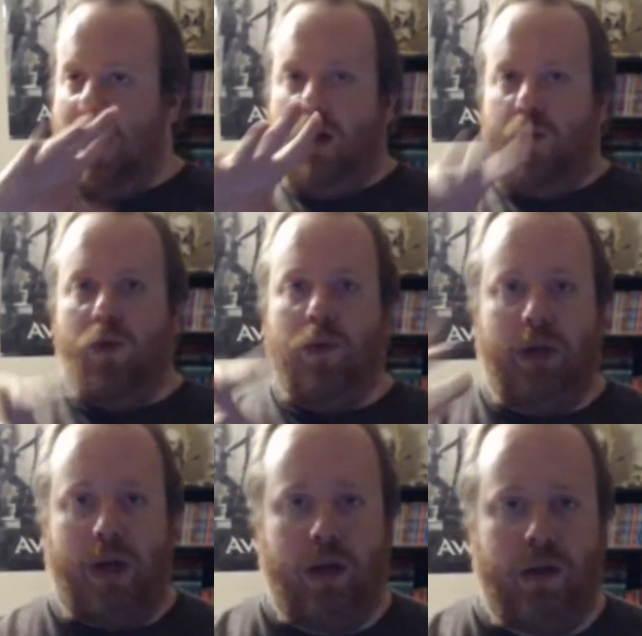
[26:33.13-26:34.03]
will
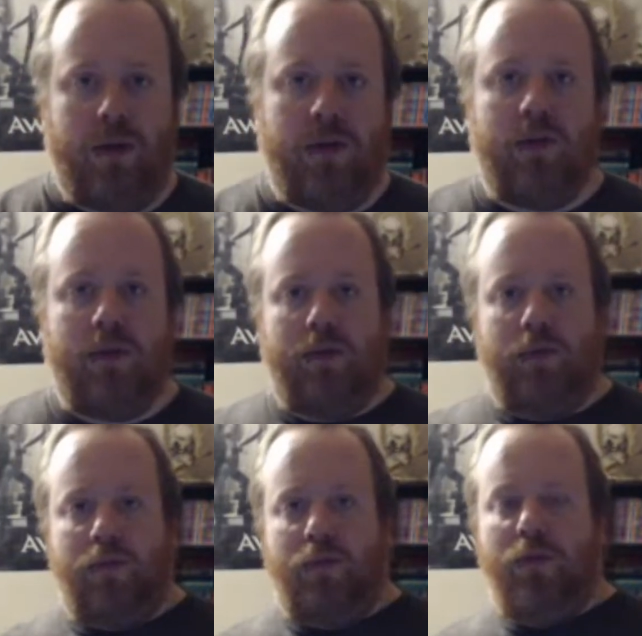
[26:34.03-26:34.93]
return
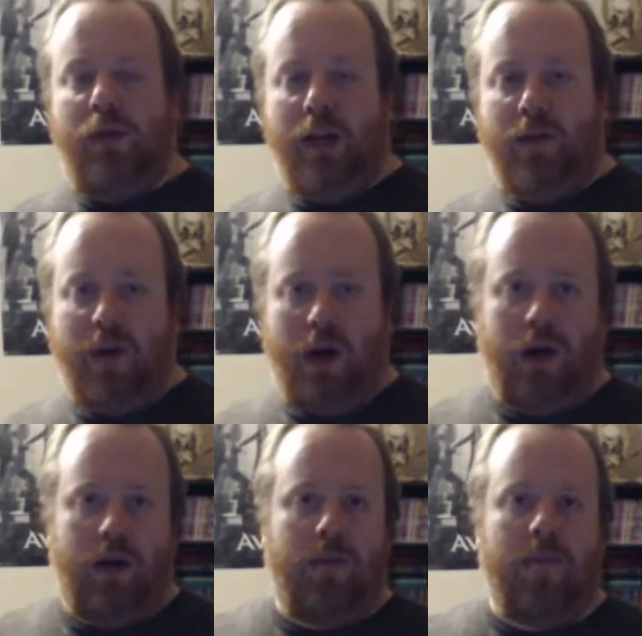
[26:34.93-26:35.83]
in the fall.